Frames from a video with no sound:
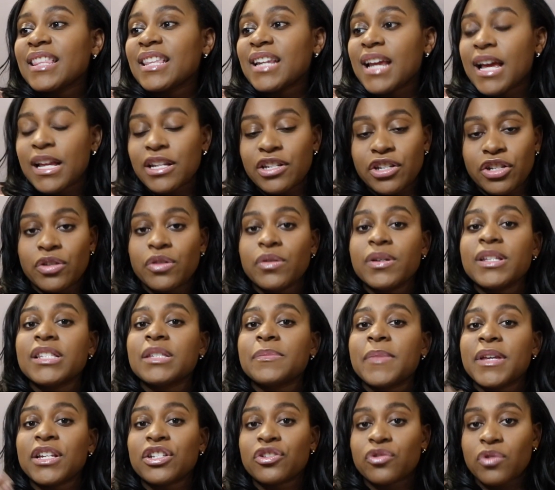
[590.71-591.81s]
that i do is
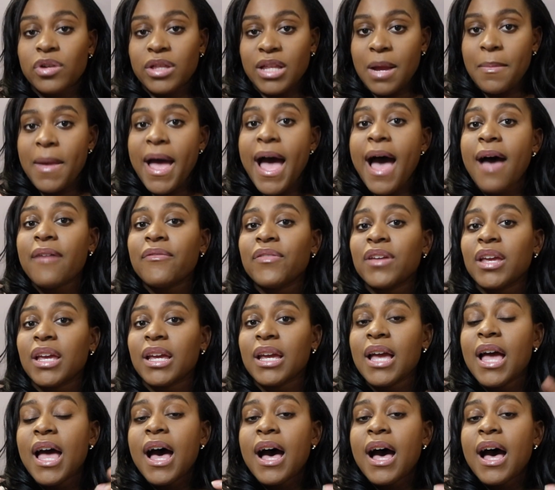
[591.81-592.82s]
make sure that i'm having